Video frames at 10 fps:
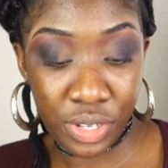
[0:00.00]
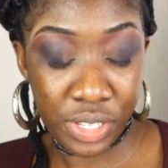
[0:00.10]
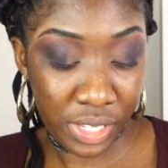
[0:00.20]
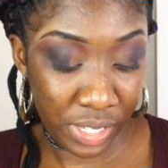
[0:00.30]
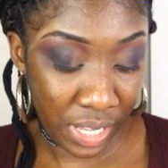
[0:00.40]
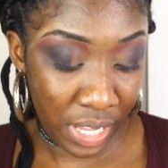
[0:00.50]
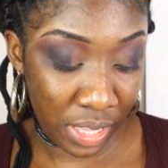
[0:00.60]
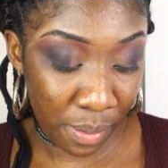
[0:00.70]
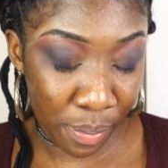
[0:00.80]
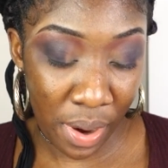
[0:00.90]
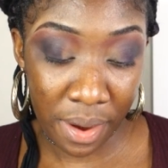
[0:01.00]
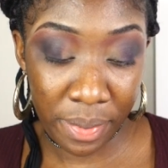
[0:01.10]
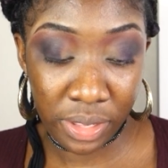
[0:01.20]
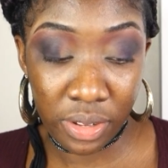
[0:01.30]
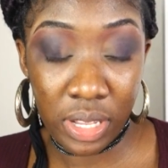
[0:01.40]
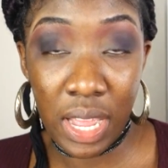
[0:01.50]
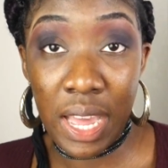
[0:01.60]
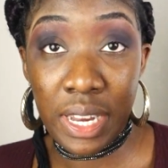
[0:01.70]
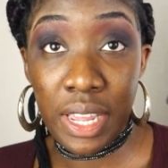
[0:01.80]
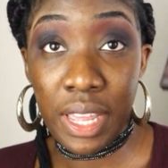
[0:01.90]
could see the Barbie doll
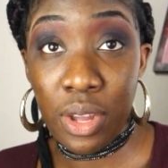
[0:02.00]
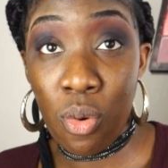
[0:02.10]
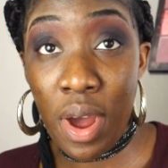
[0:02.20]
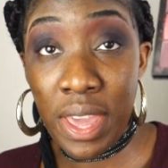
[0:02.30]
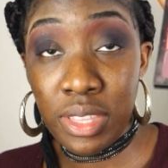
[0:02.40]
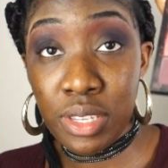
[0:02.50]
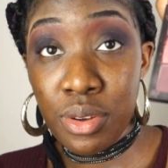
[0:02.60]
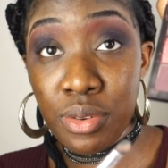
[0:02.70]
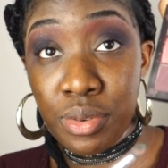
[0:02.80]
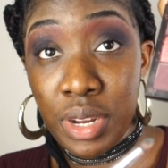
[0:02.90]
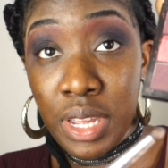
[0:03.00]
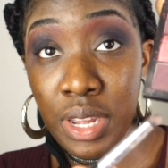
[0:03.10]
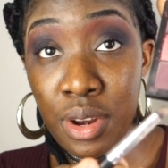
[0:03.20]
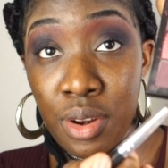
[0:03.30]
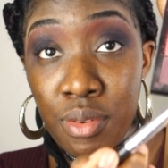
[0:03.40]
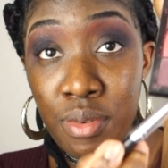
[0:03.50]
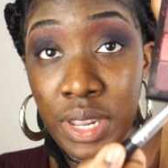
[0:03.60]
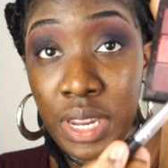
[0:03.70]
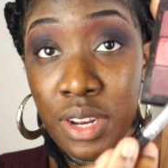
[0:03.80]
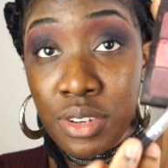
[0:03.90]
had a white tone
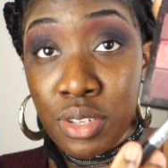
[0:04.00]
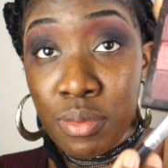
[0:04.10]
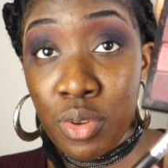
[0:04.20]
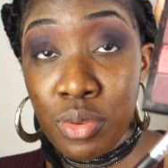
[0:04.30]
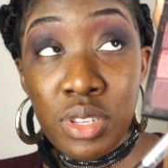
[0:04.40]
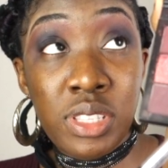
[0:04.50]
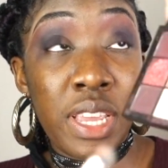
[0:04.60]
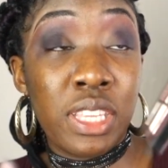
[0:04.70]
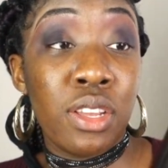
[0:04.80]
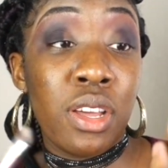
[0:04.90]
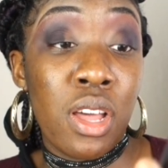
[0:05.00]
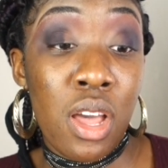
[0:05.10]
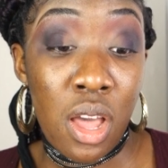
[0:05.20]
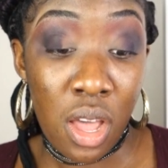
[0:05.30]
right here, so I'm going to take the